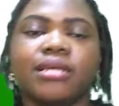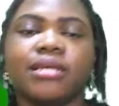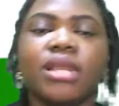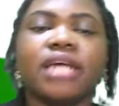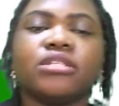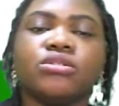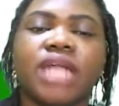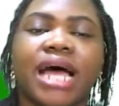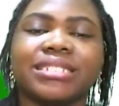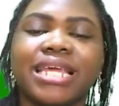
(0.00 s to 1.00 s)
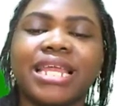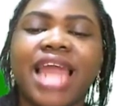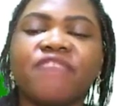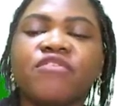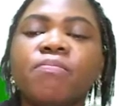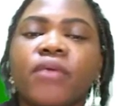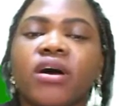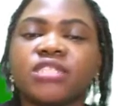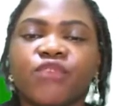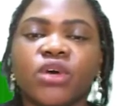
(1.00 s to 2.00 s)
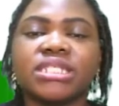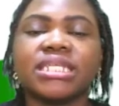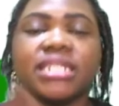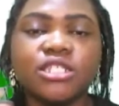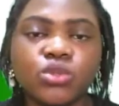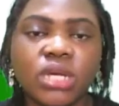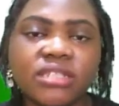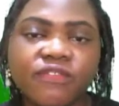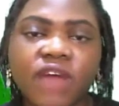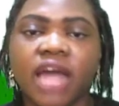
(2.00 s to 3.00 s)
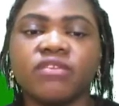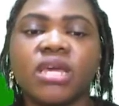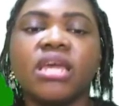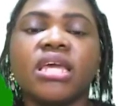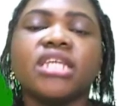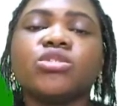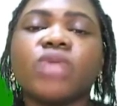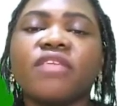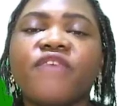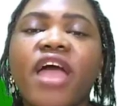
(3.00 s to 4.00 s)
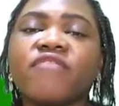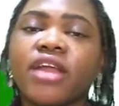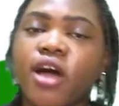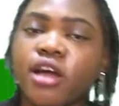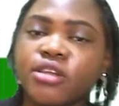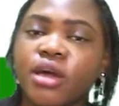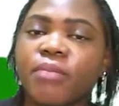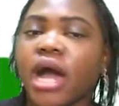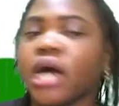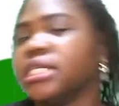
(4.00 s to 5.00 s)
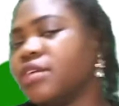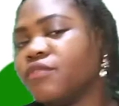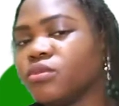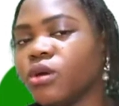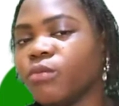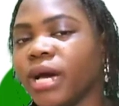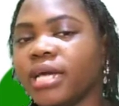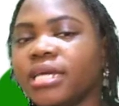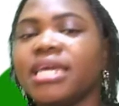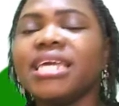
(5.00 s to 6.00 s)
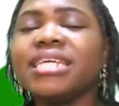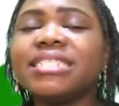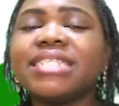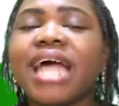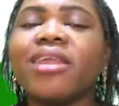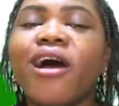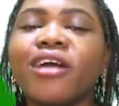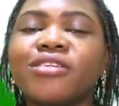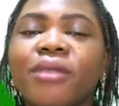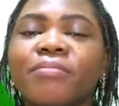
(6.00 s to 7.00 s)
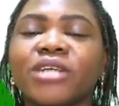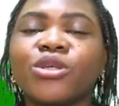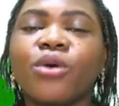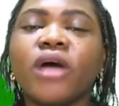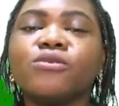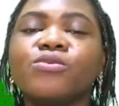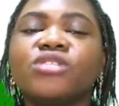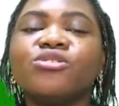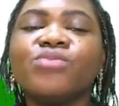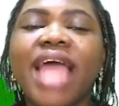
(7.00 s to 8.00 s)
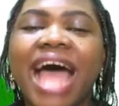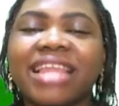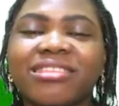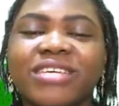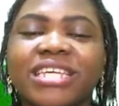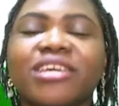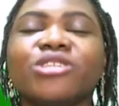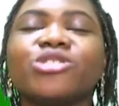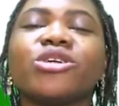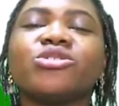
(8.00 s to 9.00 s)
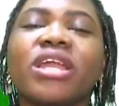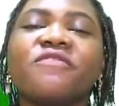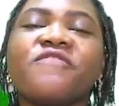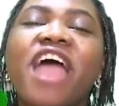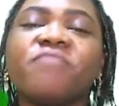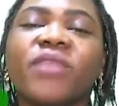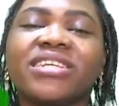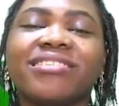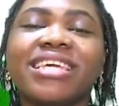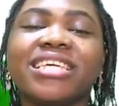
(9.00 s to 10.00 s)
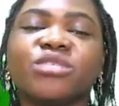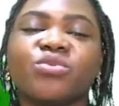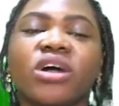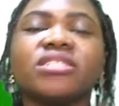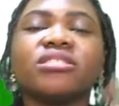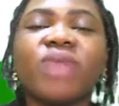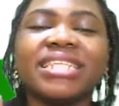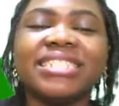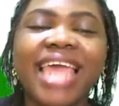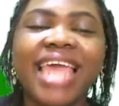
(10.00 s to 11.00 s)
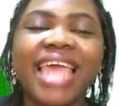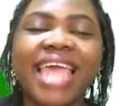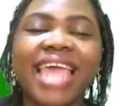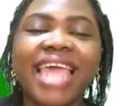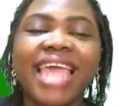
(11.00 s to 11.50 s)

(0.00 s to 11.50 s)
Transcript: So let's do that. 11 plus 14 is 25. Is 25 an odd number or an even number? It is an odd number. So what do? We add 3. So 25 plus 3 is what? 28.